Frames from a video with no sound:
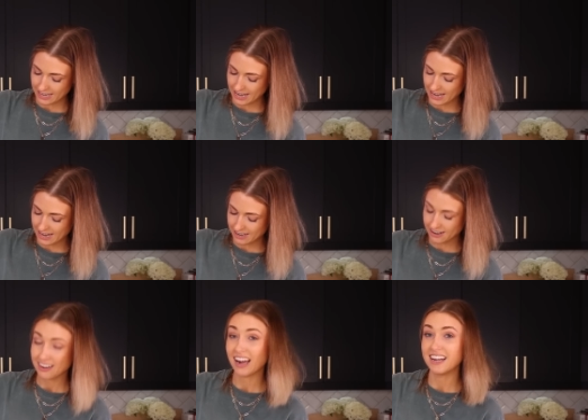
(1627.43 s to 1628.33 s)
can.
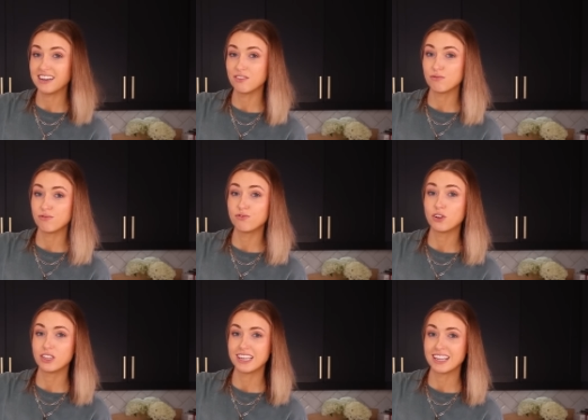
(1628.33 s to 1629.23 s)
I didn't
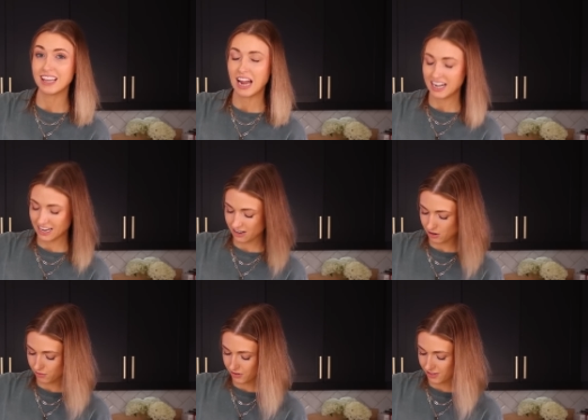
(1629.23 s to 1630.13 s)
fully align it
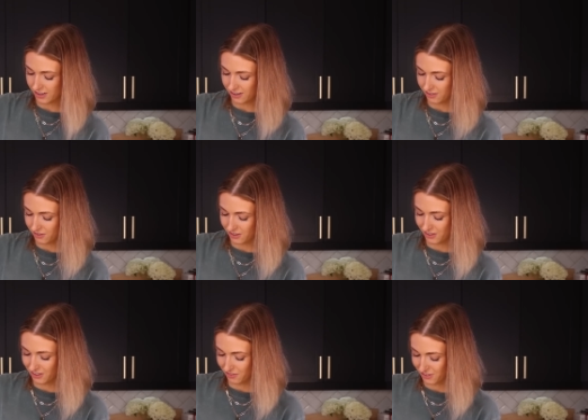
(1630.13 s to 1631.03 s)
over the,
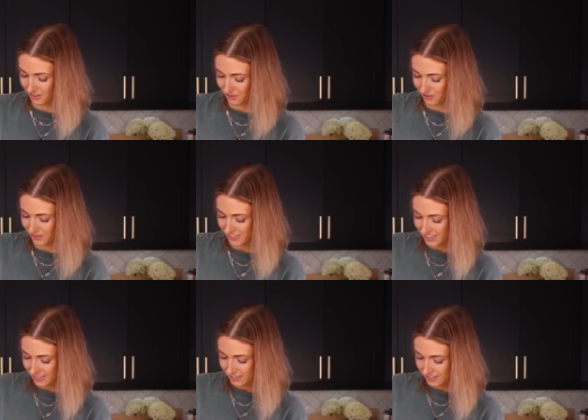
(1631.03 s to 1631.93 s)
hole.
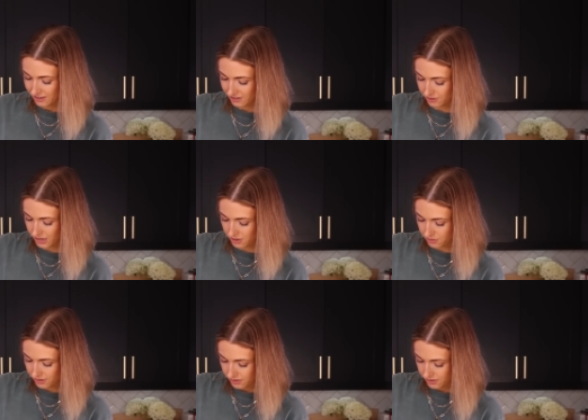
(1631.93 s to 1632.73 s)
Oh no,